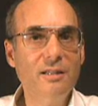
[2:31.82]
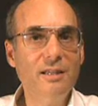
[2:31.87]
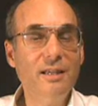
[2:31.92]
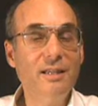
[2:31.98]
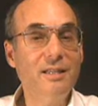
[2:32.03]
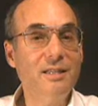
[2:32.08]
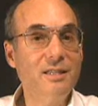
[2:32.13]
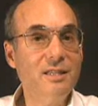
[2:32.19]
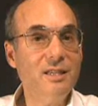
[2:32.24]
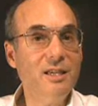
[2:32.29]

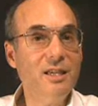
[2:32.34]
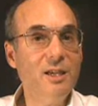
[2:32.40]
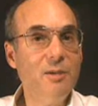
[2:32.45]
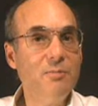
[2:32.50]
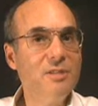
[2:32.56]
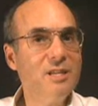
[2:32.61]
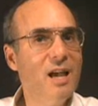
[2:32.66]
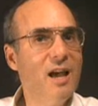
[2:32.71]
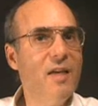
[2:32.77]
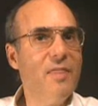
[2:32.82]
It
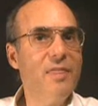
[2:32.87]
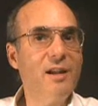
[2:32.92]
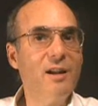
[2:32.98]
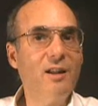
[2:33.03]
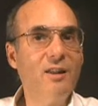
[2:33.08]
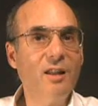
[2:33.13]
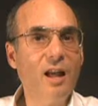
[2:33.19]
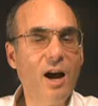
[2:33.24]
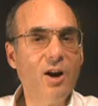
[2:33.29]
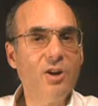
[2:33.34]
seems that
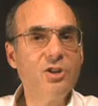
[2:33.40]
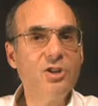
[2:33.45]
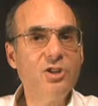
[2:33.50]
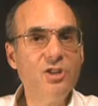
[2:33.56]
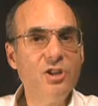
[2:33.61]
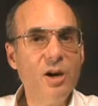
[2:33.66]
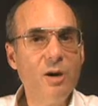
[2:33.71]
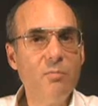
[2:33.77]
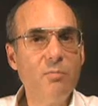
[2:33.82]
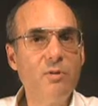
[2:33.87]
a large
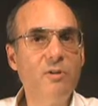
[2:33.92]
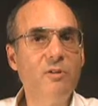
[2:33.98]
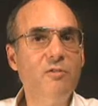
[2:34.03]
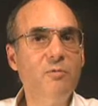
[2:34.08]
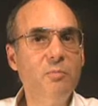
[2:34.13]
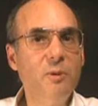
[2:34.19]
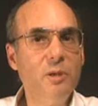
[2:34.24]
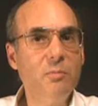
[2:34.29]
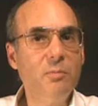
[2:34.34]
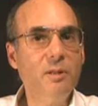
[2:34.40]
number
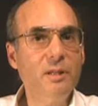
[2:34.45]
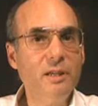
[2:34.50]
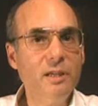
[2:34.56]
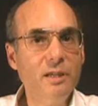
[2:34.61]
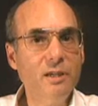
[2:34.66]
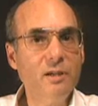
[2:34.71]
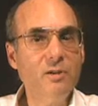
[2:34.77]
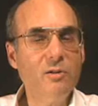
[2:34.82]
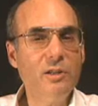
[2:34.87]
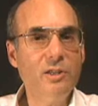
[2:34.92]
of people
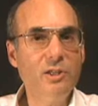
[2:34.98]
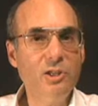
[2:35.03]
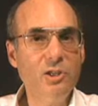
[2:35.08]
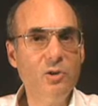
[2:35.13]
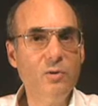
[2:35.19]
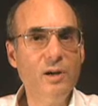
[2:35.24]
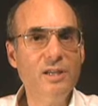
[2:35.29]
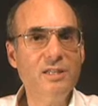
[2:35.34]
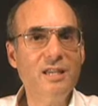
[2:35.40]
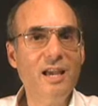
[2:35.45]
here in the
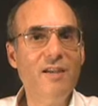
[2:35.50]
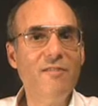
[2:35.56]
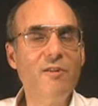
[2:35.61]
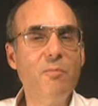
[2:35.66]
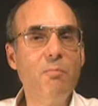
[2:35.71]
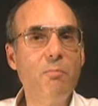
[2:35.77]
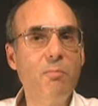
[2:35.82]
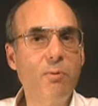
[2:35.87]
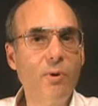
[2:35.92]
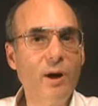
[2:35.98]
U.S. have
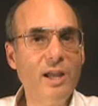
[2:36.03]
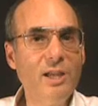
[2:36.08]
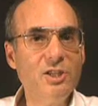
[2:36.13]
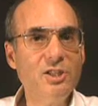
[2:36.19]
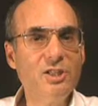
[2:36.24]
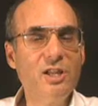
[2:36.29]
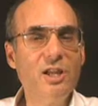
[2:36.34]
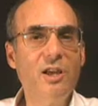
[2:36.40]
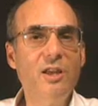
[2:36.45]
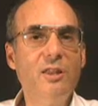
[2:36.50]

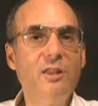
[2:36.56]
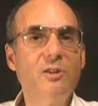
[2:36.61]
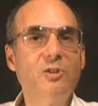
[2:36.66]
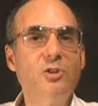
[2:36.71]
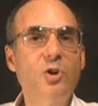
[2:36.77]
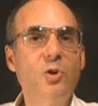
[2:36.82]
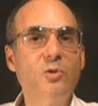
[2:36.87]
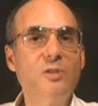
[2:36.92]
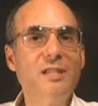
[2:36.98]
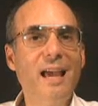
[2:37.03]
embraced the
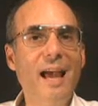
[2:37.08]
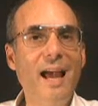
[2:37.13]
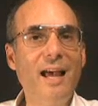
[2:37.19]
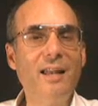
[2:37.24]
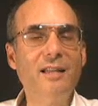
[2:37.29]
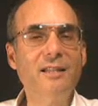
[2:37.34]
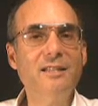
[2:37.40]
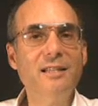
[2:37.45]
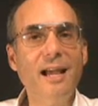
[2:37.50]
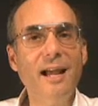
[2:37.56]

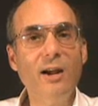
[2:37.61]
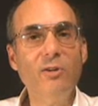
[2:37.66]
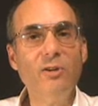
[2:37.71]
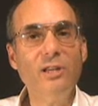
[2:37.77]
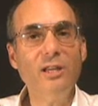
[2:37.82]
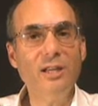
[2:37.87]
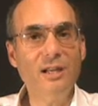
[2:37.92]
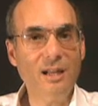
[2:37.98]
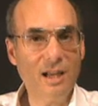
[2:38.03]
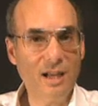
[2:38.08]

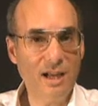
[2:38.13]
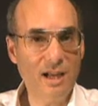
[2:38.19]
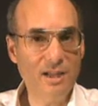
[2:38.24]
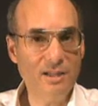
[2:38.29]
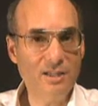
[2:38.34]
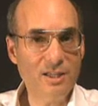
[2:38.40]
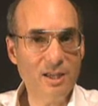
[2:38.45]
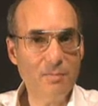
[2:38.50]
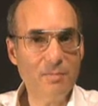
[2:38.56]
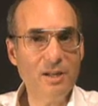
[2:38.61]
totalitarian
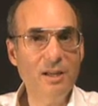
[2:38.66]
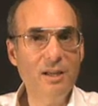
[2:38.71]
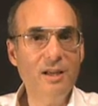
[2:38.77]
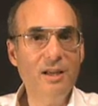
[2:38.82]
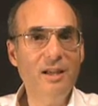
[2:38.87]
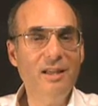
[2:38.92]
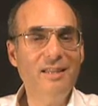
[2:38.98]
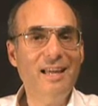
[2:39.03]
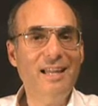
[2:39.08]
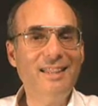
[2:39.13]
concept
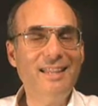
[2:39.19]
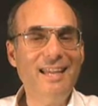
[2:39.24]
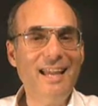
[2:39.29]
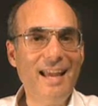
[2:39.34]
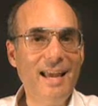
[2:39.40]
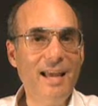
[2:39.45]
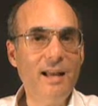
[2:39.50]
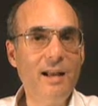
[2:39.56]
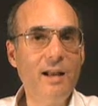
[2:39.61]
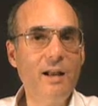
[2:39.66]
that the
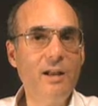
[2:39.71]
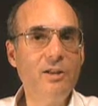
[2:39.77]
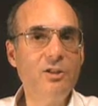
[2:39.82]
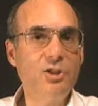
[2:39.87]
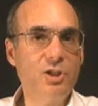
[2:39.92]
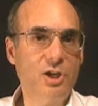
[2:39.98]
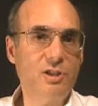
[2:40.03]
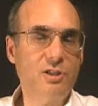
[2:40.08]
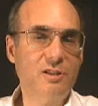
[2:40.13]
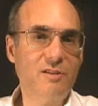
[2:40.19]
end
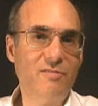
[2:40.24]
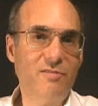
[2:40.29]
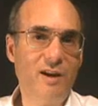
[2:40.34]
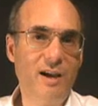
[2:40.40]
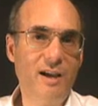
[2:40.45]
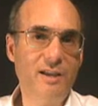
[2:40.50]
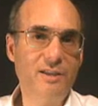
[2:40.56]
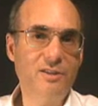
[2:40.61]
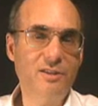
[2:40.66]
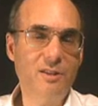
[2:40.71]

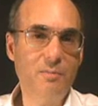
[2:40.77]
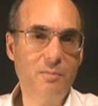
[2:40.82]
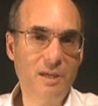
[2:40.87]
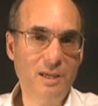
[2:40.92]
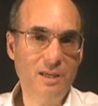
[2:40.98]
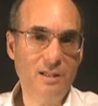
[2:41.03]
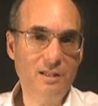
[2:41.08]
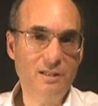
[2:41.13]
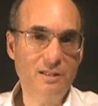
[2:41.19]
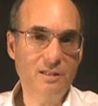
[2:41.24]
justifies the
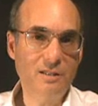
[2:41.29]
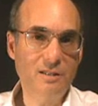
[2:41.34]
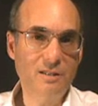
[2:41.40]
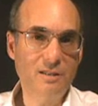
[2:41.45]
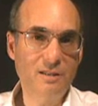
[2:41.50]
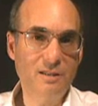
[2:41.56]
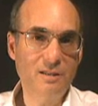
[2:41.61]
means.